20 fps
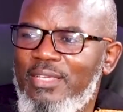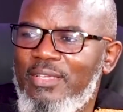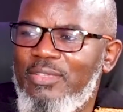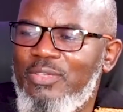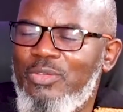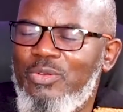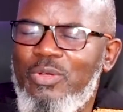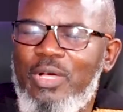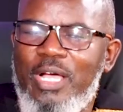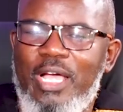You
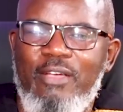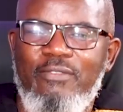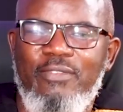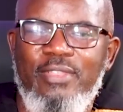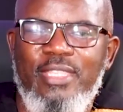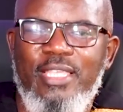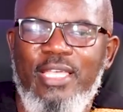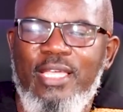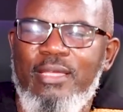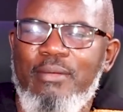know, having
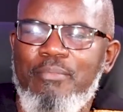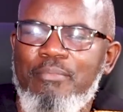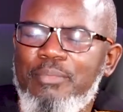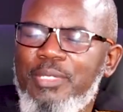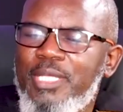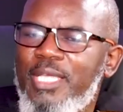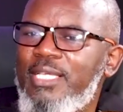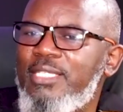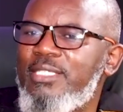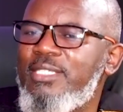the
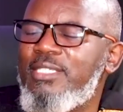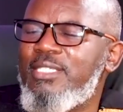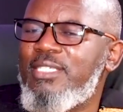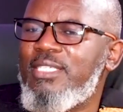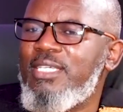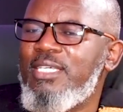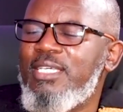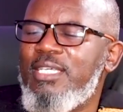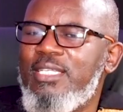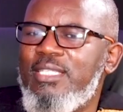ambience,
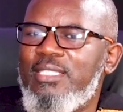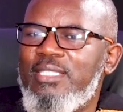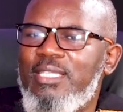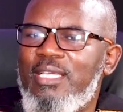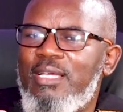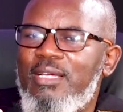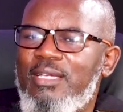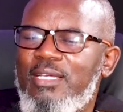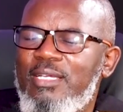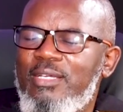
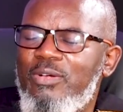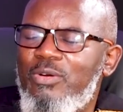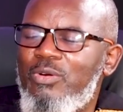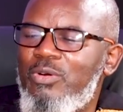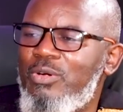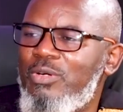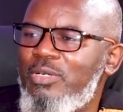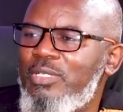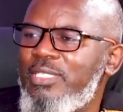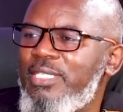
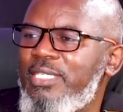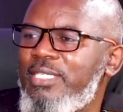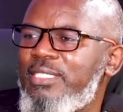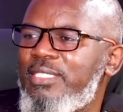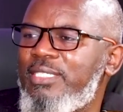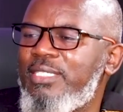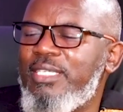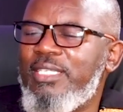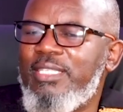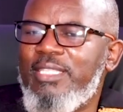all this,
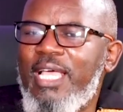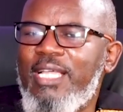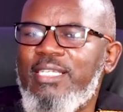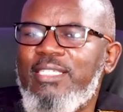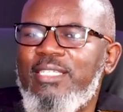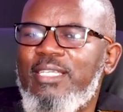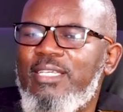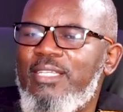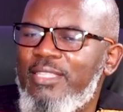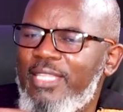
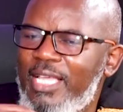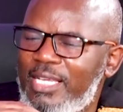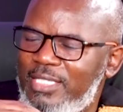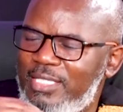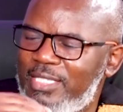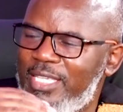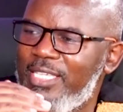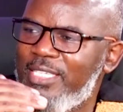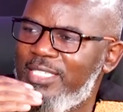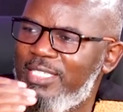that's
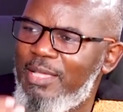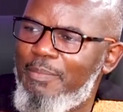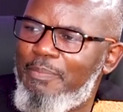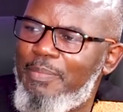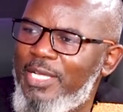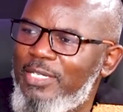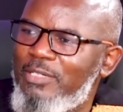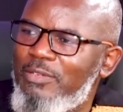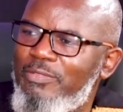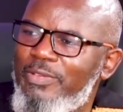the easier
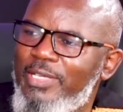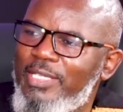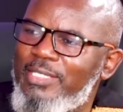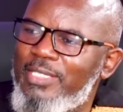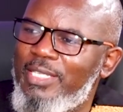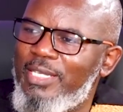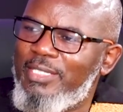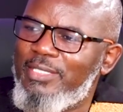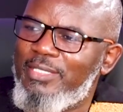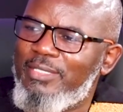part of
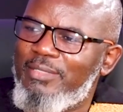excellence.